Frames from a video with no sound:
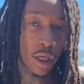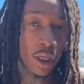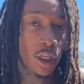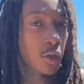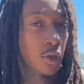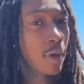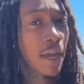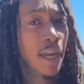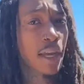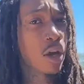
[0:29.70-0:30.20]

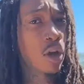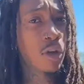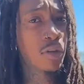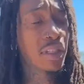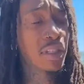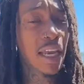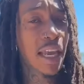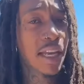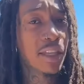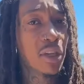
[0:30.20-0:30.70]
You ain't gonna
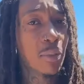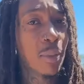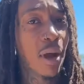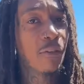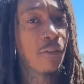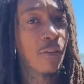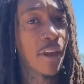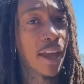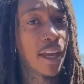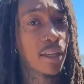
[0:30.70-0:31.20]
say it to my
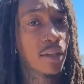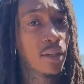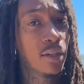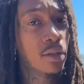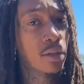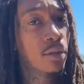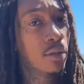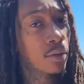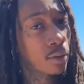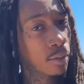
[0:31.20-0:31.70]
face,
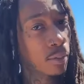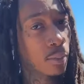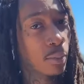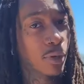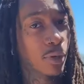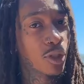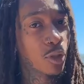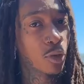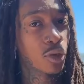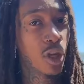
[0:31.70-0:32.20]

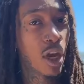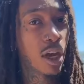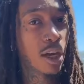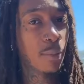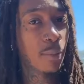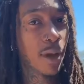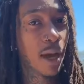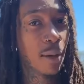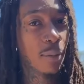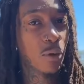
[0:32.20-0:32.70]
but you'll talk
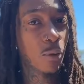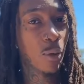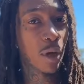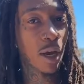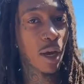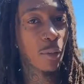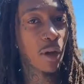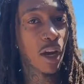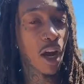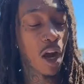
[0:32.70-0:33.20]
about me when
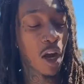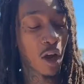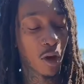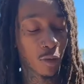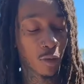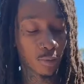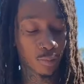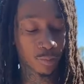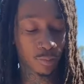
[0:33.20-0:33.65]
I'm gone.